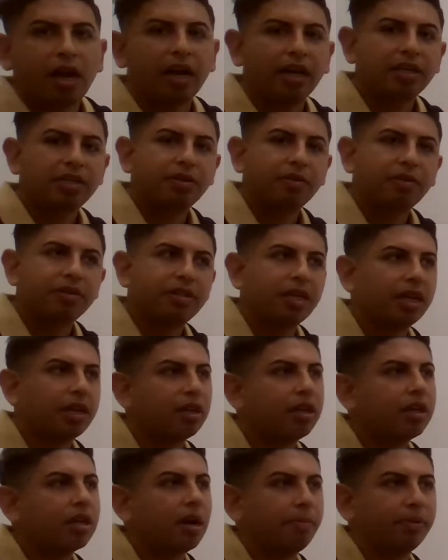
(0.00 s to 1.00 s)
I guess you would
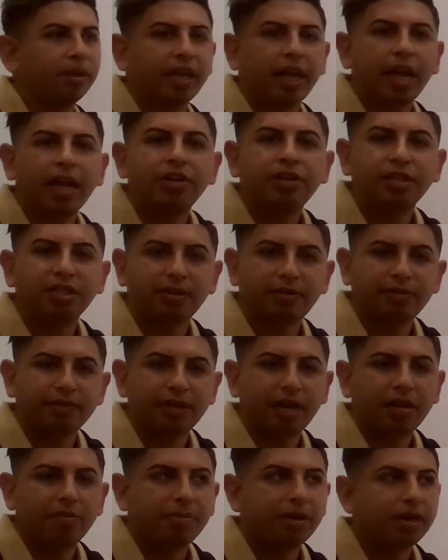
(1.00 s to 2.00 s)
say complications of
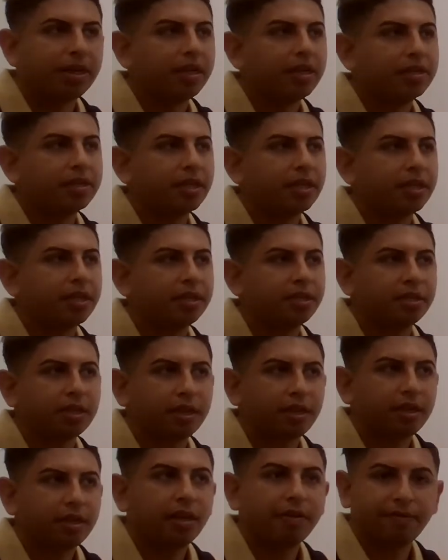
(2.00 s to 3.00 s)
diabetes is
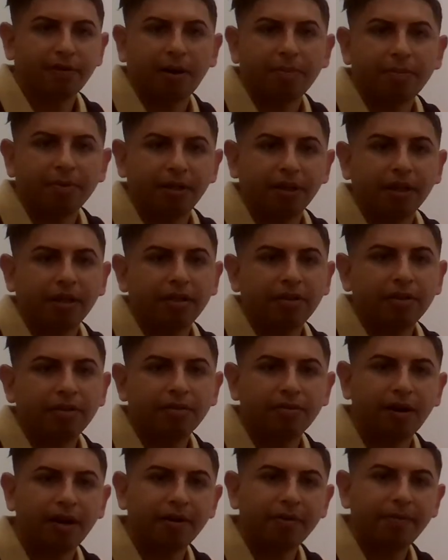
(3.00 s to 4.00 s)
nephropathy,
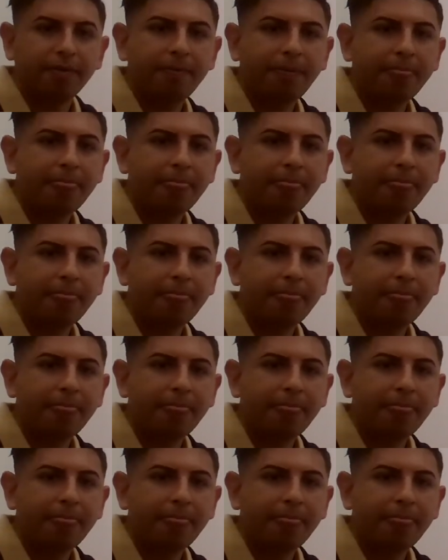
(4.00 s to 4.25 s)
right?